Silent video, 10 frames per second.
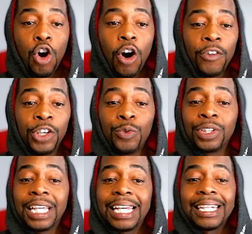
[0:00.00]
Or if you just
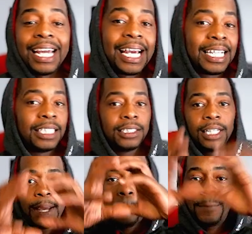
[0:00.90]
want that nice
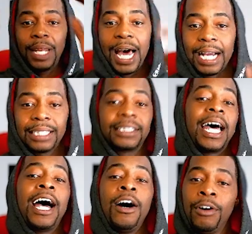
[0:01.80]
block
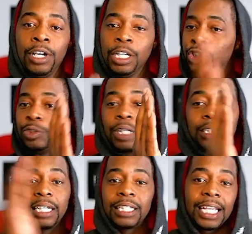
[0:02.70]
style to where
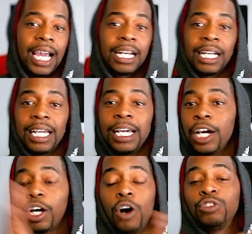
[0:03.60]
nothing kind of
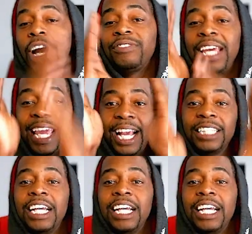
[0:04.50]
goes off the edge,